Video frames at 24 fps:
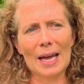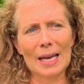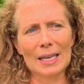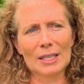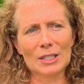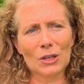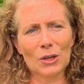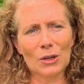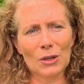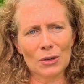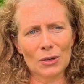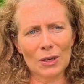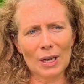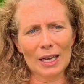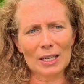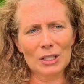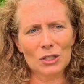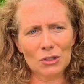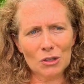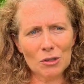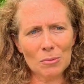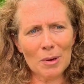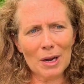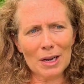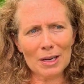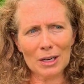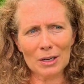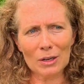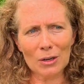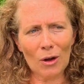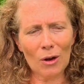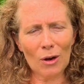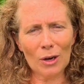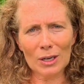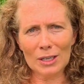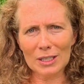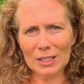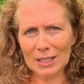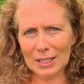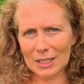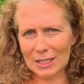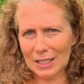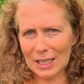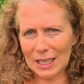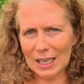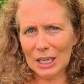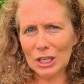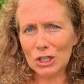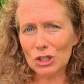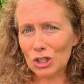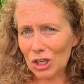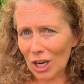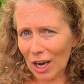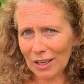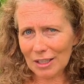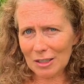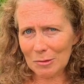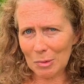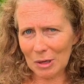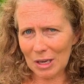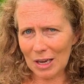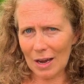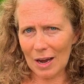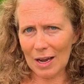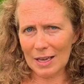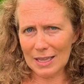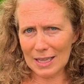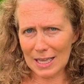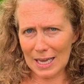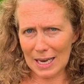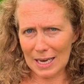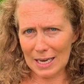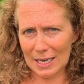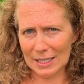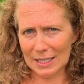So at Schumacher College, it had just begun then.